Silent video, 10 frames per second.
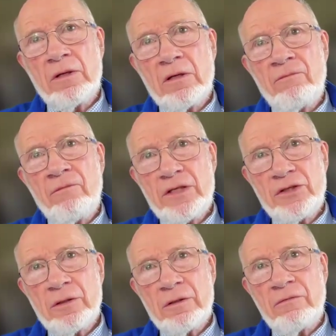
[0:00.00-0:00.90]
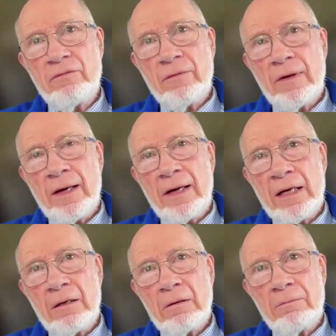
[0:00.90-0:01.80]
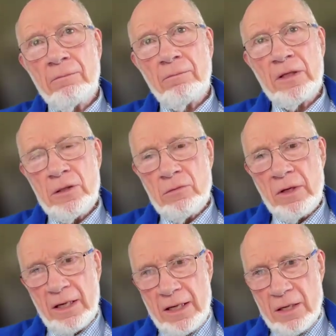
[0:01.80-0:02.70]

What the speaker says: with a vision of how the UK